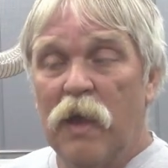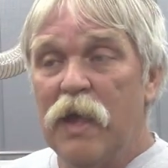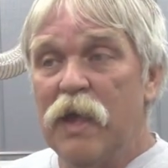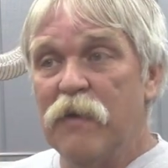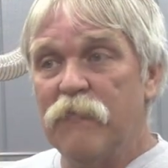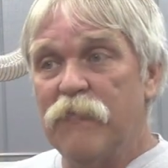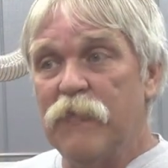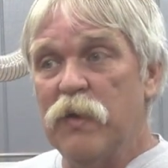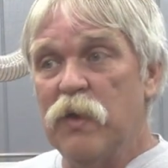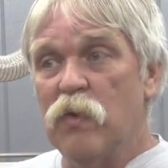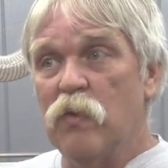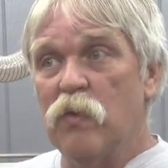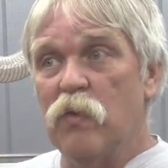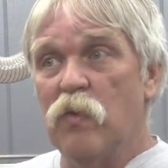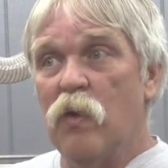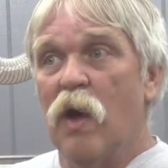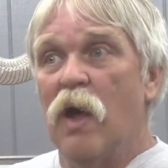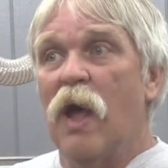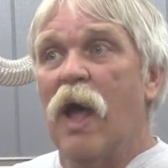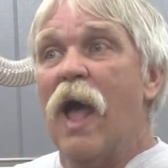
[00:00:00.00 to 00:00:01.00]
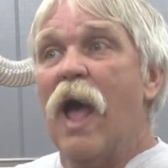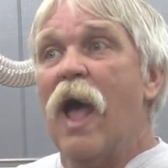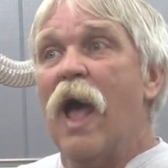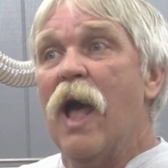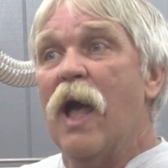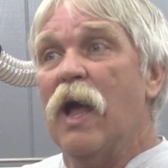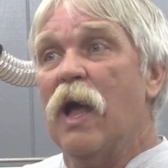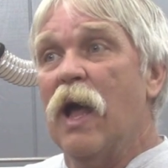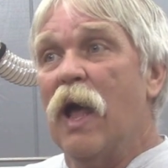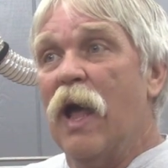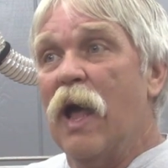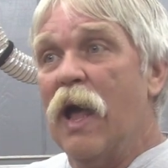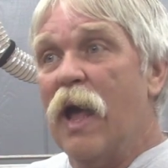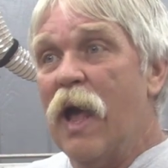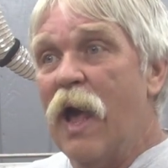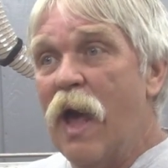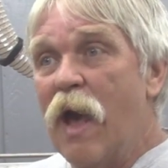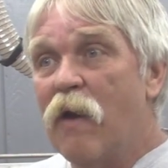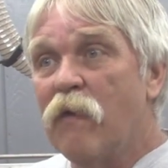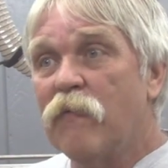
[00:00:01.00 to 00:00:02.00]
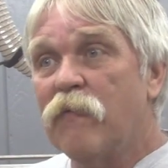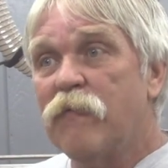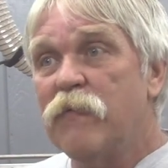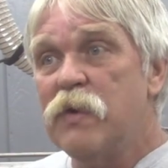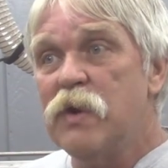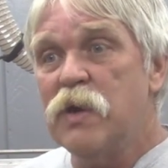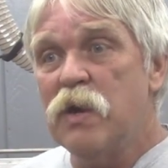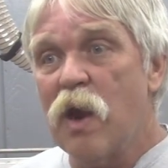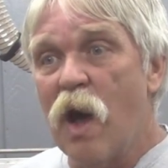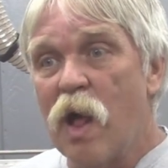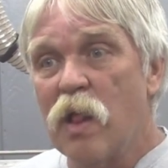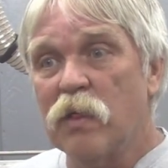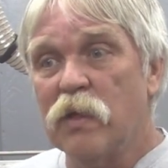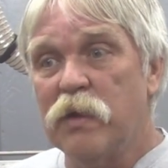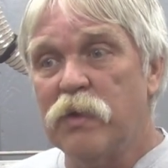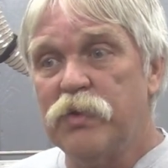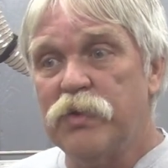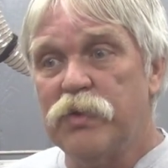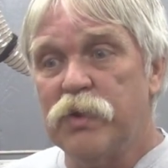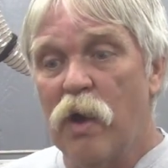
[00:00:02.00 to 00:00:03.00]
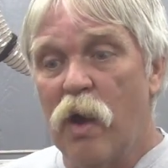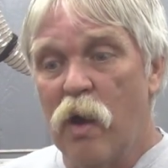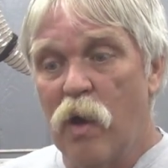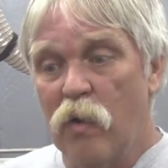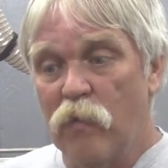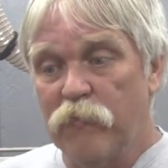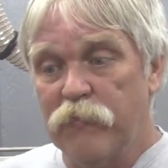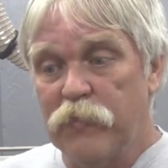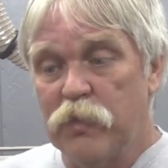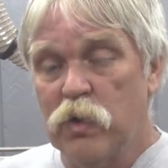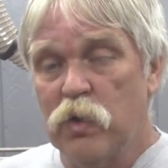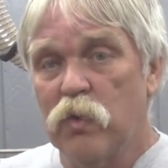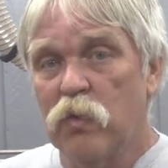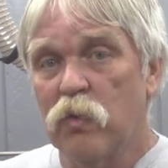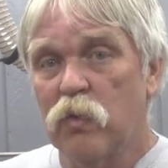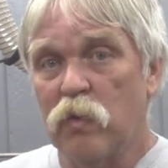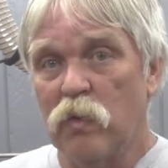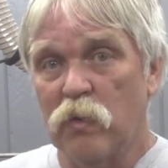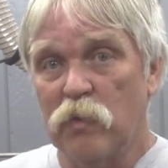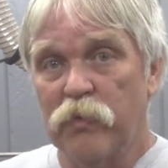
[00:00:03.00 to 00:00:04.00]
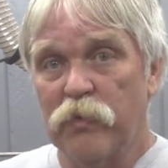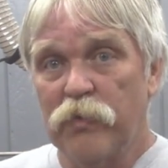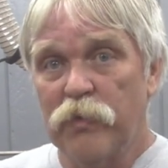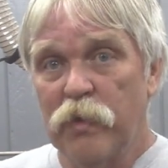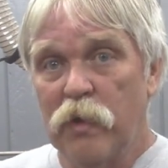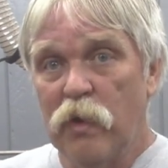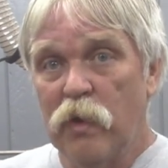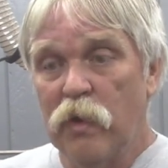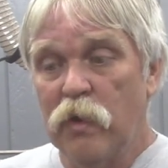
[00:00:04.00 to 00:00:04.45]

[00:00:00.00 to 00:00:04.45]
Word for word: If you have knowledge of tools,